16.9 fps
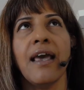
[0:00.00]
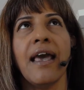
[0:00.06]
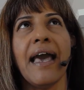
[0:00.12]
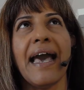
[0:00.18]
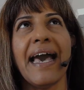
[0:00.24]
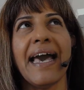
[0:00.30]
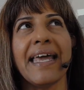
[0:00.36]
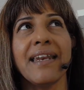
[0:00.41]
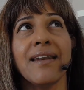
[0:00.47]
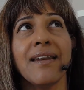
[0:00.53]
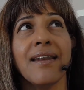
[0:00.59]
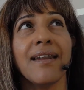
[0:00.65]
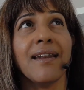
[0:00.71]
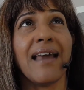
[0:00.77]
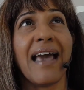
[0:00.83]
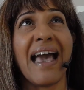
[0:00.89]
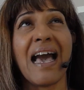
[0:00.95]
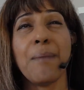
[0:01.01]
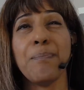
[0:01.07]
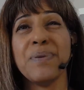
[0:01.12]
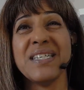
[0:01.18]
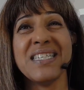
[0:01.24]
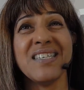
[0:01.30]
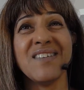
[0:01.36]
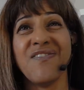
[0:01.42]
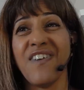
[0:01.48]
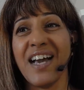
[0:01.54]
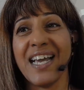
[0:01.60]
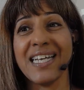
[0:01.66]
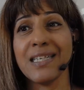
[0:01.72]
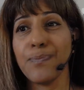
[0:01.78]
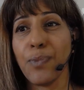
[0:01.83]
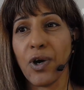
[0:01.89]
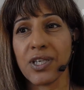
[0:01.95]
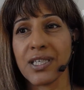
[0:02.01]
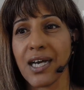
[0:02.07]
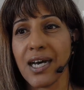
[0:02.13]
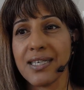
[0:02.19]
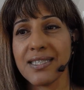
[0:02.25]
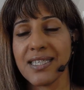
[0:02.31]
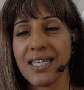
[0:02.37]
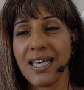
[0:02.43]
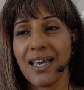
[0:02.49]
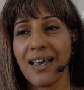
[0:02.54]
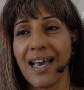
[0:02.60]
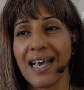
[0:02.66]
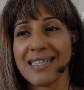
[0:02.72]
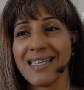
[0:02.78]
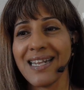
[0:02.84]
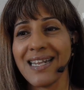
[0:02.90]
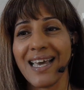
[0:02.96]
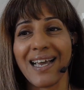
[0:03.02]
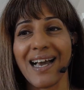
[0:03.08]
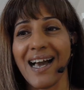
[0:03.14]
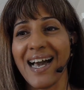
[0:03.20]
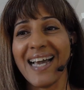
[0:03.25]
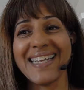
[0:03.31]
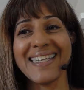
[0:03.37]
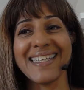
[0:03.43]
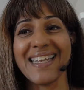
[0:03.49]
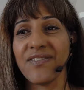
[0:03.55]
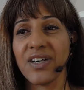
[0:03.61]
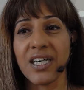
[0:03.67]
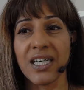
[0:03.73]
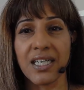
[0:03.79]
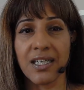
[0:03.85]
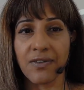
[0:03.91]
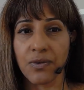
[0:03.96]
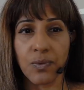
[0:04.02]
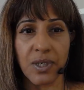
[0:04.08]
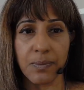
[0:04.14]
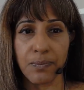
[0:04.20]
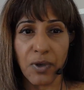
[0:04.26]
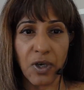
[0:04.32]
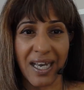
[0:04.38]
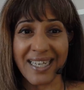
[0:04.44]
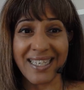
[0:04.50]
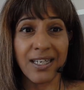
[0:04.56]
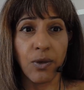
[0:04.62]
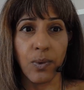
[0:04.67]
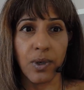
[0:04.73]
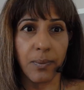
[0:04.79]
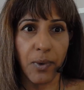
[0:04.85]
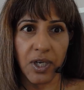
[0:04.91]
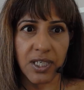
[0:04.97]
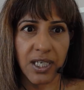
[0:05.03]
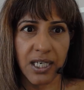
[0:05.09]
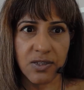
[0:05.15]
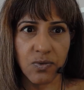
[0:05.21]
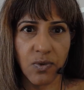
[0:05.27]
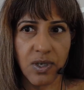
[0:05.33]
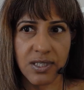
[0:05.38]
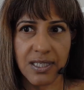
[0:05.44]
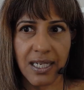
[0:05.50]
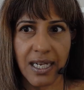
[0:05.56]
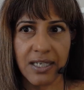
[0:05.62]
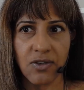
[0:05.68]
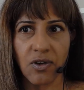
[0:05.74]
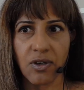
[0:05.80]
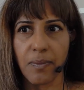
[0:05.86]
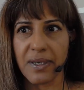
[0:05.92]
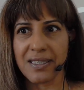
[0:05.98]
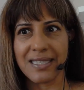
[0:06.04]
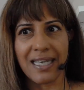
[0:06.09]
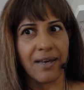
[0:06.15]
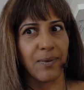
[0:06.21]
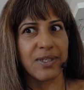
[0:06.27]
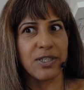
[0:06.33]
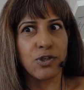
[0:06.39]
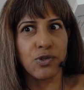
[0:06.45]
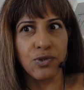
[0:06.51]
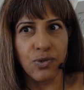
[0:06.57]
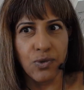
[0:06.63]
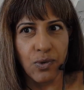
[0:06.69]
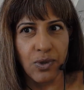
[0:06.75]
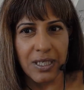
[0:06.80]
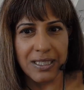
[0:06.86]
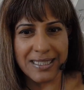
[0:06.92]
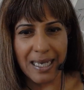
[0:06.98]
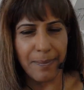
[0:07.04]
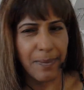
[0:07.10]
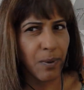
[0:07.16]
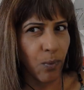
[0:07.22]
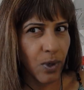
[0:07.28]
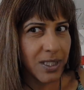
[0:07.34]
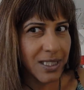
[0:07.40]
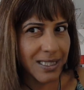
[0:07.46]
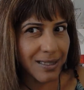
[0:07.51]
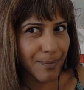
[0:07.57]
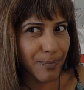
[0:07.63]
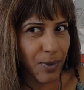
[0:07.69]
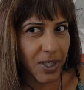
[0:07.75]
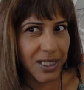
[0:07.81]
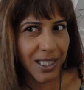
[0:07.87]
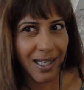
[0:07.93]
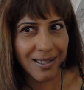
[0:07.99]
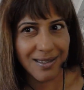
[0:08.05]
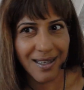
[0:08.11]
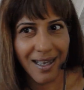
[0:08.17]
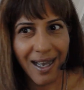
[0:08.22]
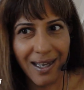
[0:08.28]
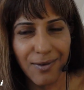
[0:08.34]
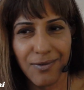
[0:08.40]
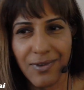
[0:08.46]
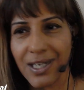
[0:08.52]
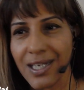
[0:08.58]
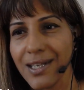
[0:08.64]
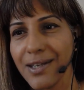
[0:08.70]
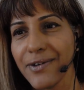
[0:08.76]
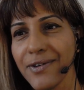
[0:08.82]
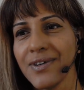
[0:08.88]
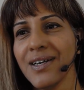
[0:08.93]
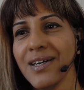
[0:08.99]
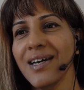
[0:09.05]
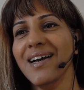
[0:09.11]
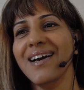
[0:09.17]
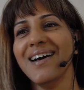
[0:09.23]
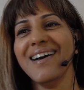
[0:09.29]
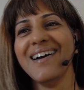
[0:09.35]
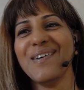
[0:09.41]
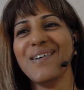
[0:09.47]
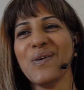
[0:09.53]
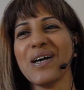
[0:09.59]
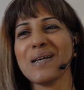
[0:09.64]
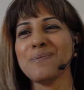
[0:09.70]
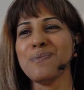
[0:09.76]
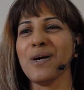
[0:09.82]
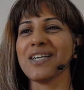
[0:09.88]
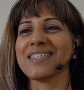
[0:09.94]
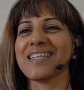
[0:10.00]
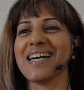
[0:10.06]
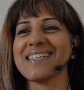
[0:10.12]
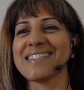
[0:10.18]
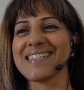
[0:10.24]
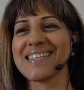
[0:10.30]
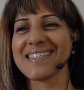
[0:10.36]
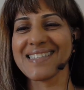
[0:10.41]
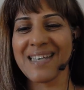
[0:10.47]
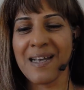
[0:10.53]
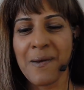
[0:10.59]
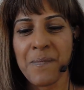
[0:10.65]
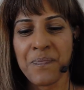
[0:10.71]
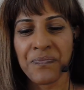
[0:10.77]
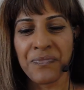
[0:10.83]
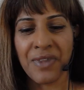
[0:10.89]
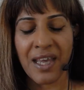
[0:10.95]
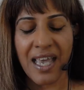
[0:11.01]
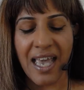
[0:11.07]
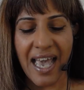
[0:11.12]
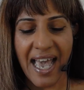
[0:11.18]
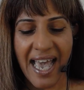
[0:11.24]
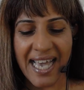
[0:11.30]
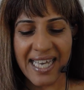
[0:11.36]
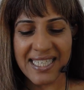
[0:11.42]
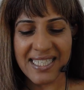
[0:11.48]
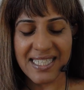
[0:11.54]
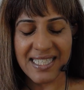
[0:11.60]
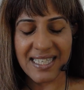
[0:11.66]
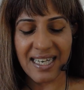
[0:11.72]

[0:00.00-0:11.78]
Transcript: and happened to find podcasting, as in, like, I'd never heard of the word, I didn't know what a podcast was. And I talk about, say, I went into Google typing, what is a podcast? I don't really know what a podcast is. And